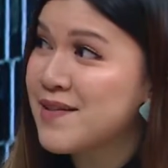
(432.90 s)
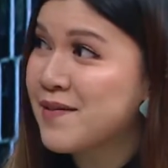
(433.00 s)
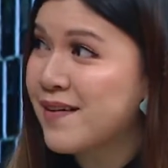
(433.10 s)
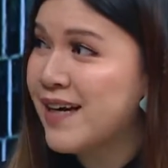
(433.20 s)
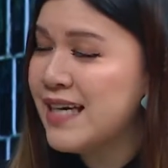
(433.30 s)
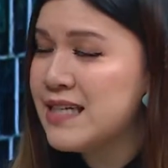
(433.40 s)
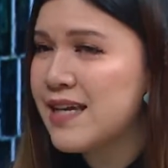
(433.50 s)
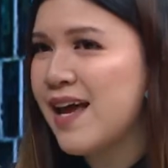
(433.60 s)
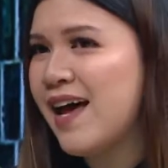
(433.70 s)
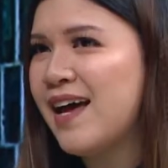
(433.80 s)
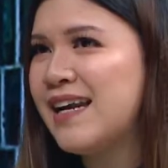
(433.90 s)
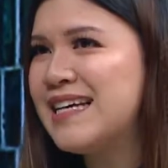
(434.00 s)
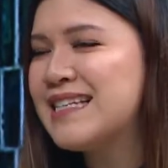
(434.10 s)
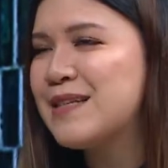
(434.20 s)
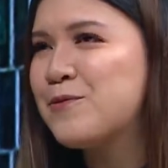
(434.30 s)
right? Yeah.
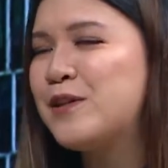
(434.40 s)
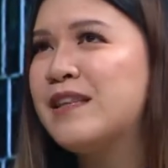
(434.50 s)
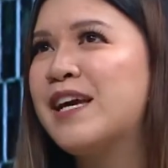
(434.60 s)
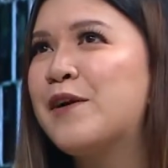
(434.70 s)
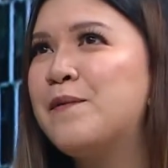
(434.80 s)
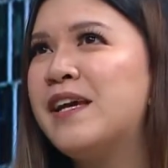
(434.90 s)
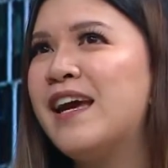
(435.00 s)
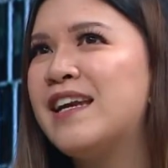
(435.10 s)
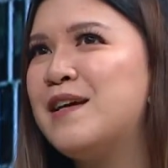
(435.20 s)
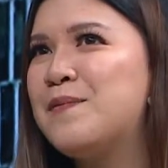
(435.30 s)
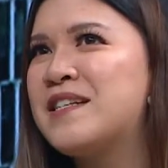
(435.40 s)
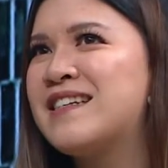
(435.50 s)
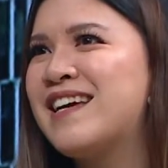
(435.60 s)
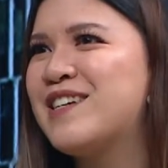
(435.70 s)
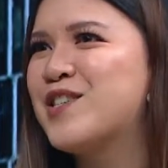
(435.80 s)
And will there be any
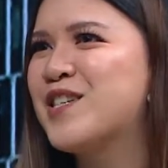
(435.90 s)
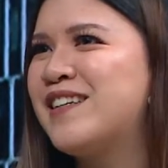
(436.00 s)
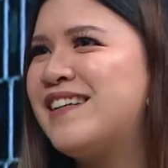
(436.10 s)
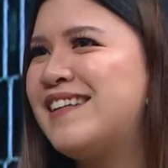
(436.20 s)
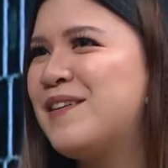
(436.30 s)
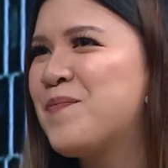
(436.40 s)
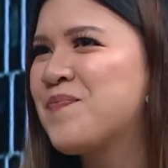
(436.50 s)
potential